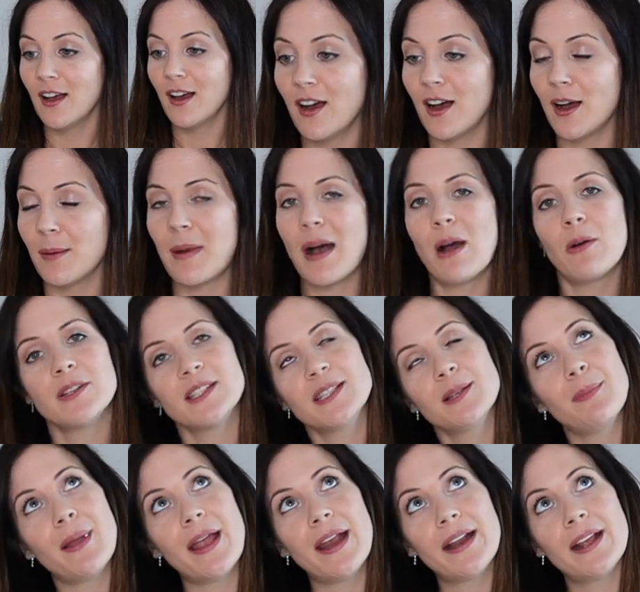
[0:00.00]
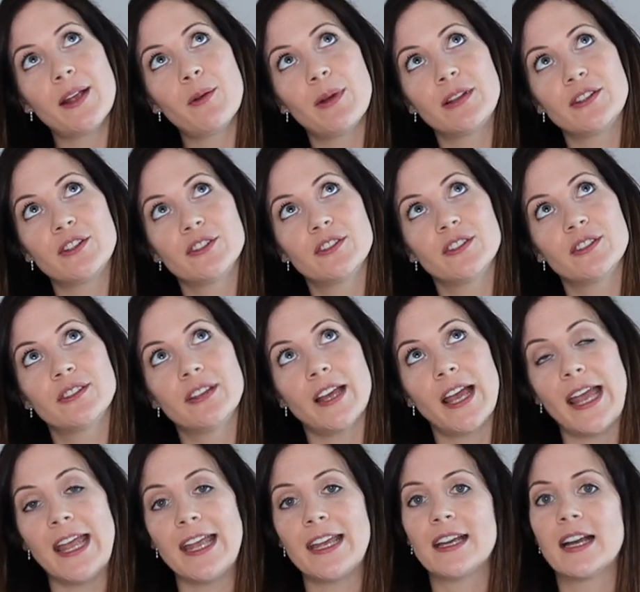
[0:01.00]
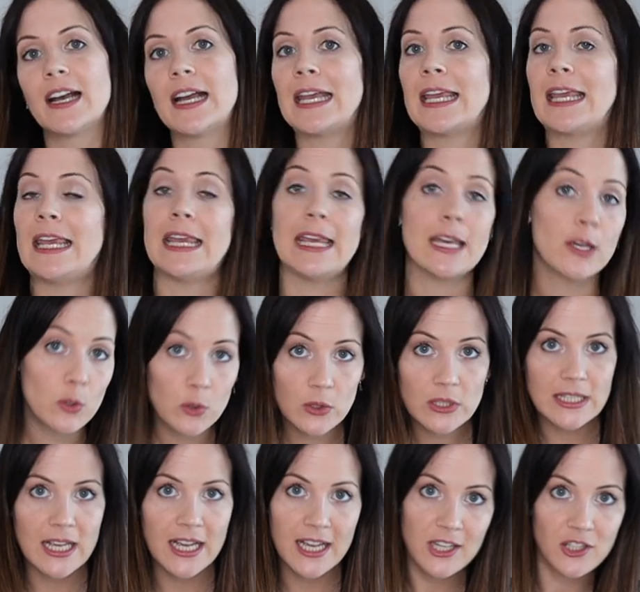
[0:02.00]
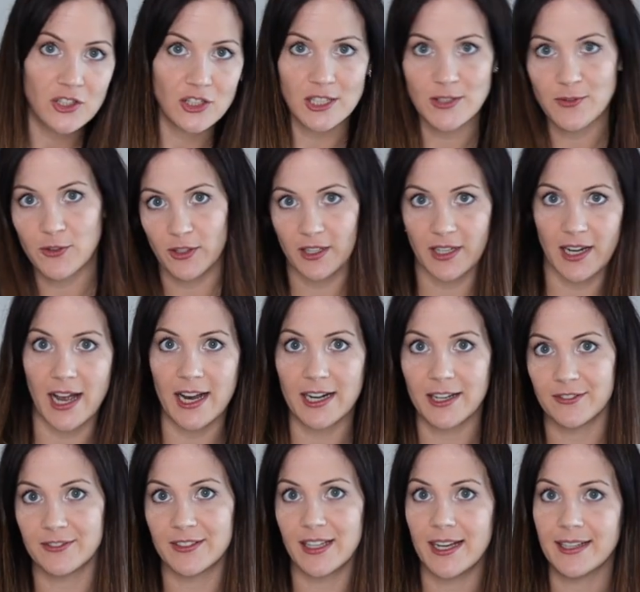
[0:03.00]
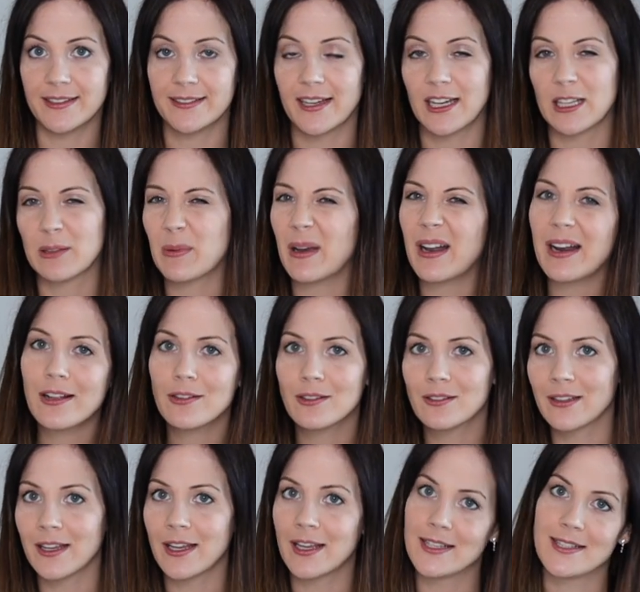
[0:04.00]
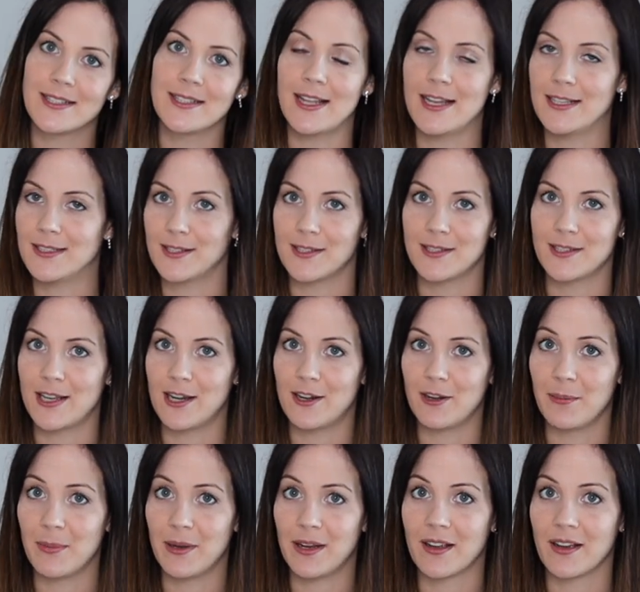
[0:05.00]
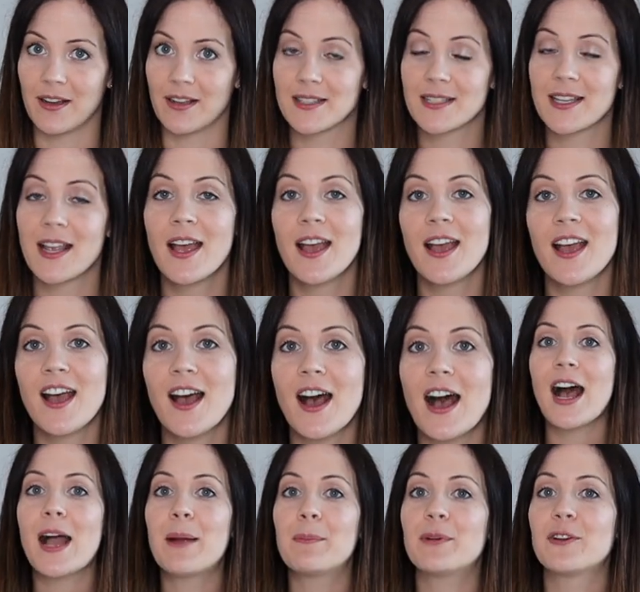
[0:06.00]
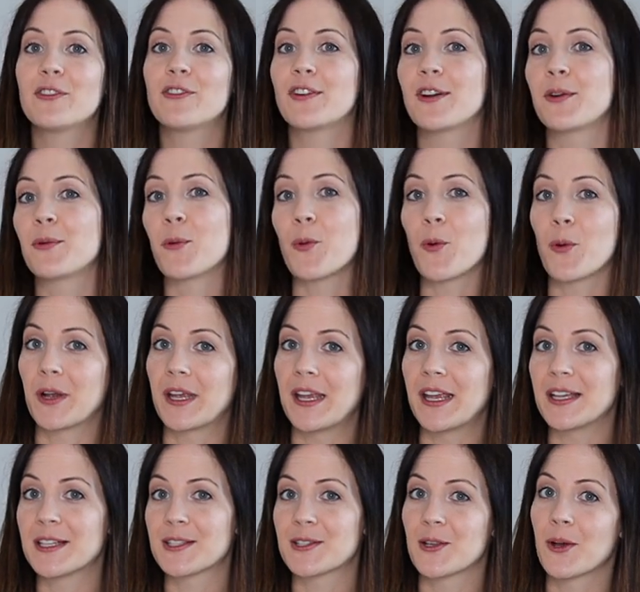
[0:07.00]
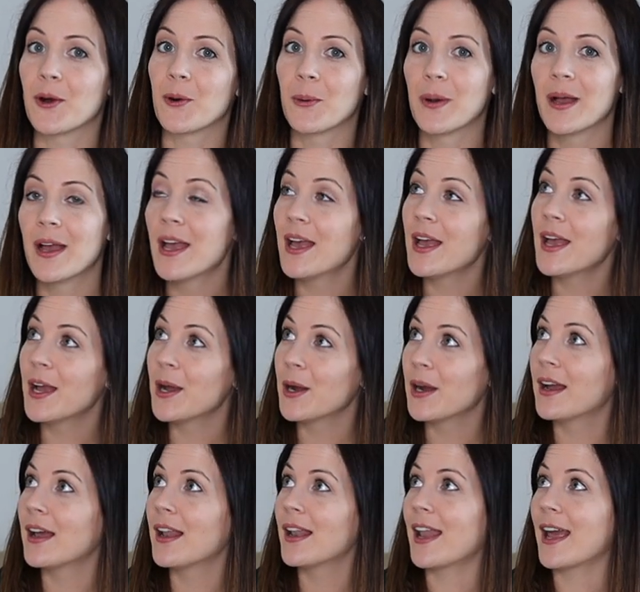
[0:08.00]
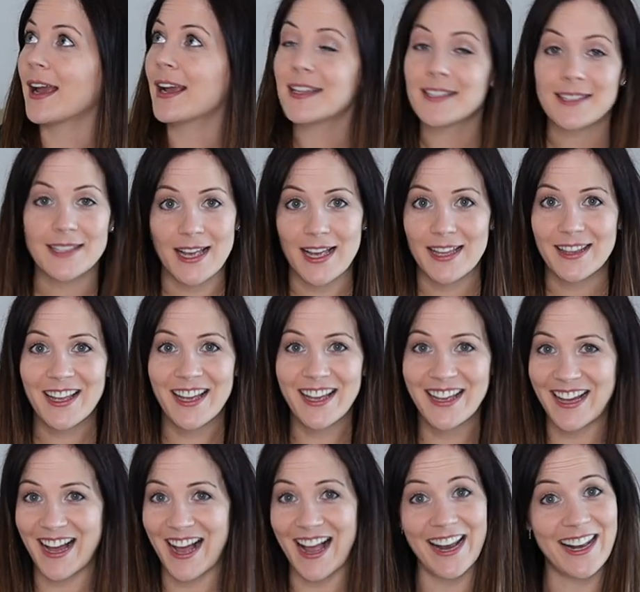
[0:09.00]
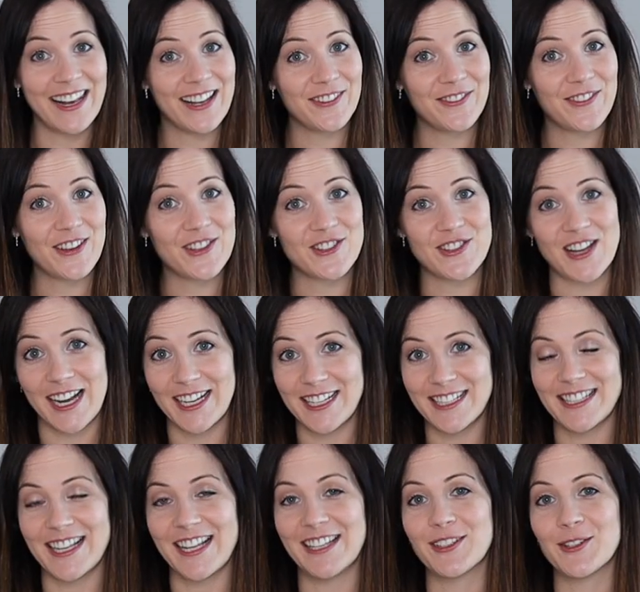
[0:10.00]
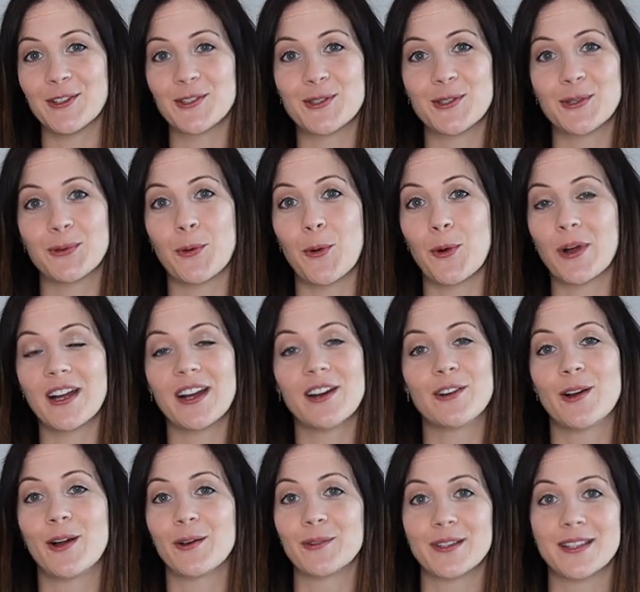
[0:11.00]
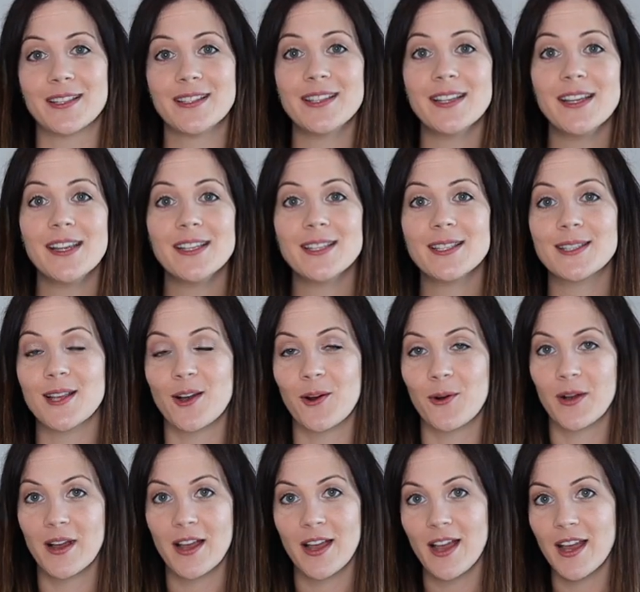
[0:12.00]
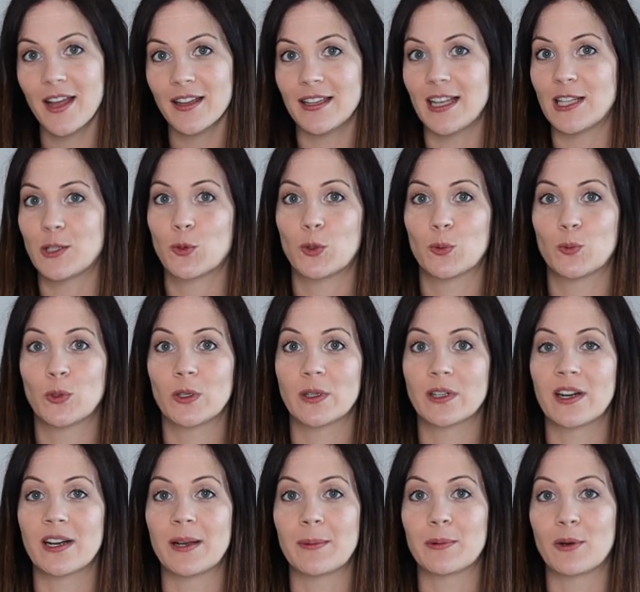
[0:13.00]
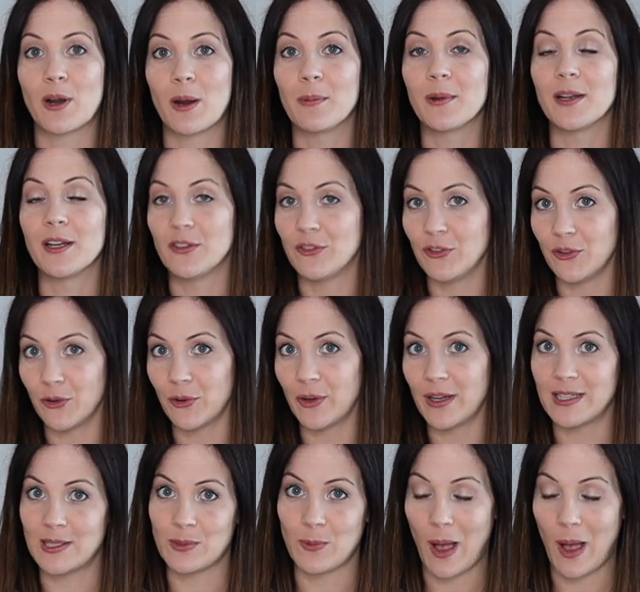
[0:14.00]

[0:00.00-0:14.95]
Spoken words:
I was debating whether to take heels just for kind of date night, but I don't think it's necessary because I prefer walking. So like I said, I love jelly sandals to walk around the sea, so that's what we're gonna probably do as